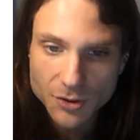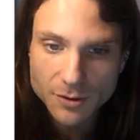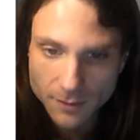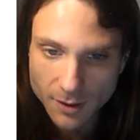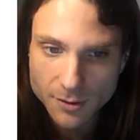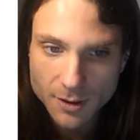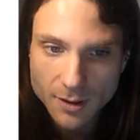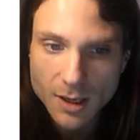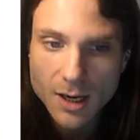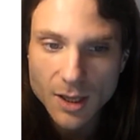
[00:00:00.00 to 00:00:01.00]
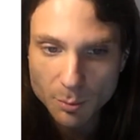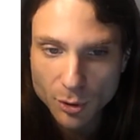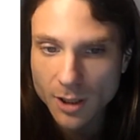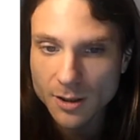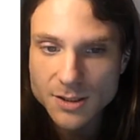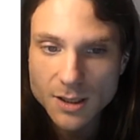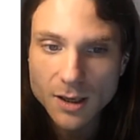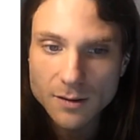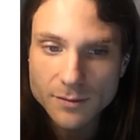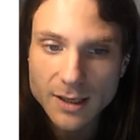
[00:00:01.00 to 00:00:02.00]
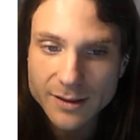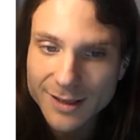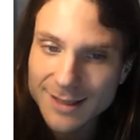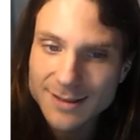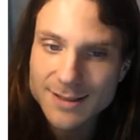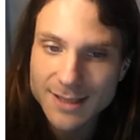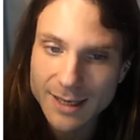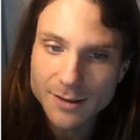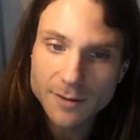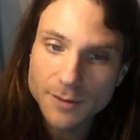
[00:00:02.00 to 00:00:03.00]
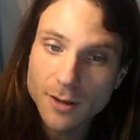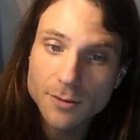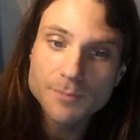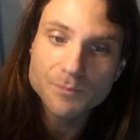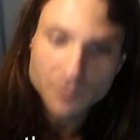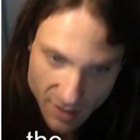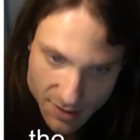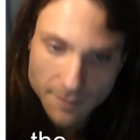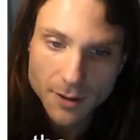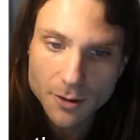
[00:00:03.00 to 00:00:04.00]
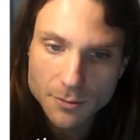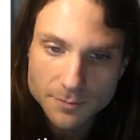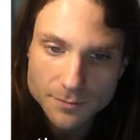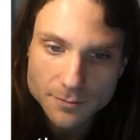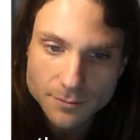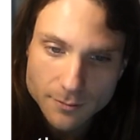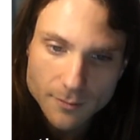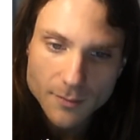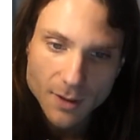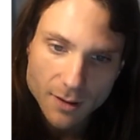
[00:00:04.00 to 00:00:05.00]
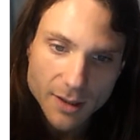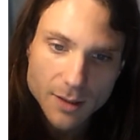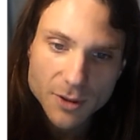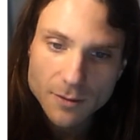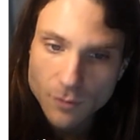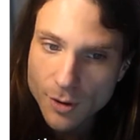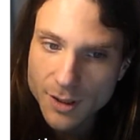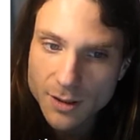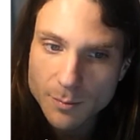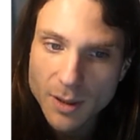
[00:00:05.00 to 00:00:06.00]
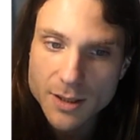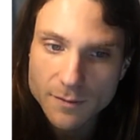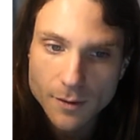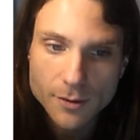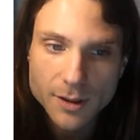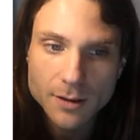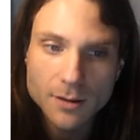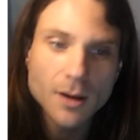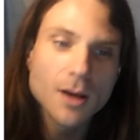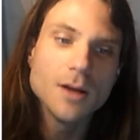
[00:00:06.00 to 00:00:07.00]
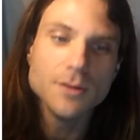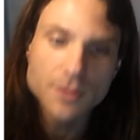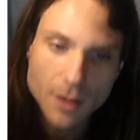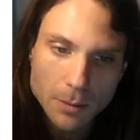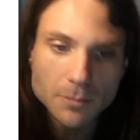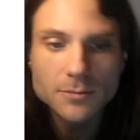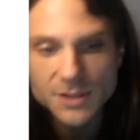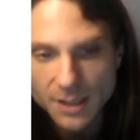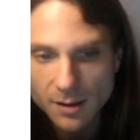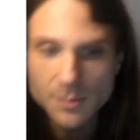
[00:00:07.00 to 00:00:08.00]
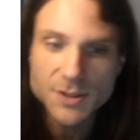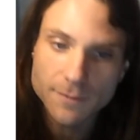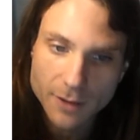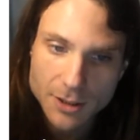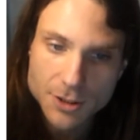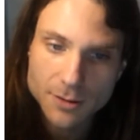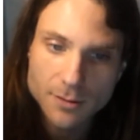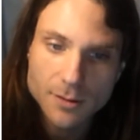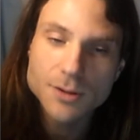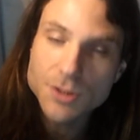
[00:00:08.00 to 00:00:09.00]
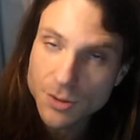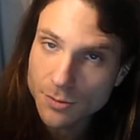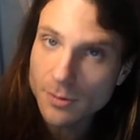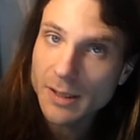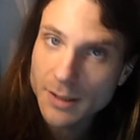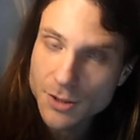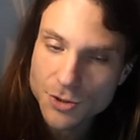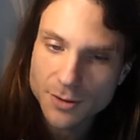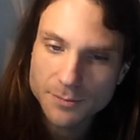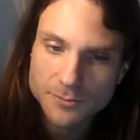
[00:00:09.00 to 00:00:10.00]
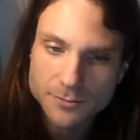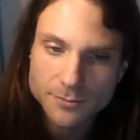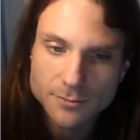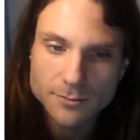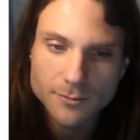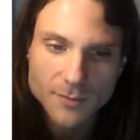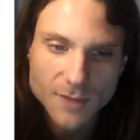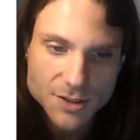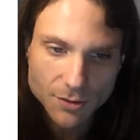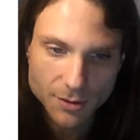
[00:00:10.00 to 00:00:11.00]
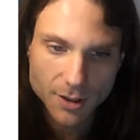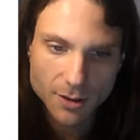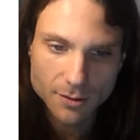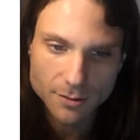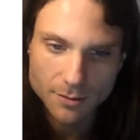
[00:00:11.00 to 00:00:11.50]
a float. The product of an int and a float is a float. It can be avoided by converting num times fraction to an integer. So the code,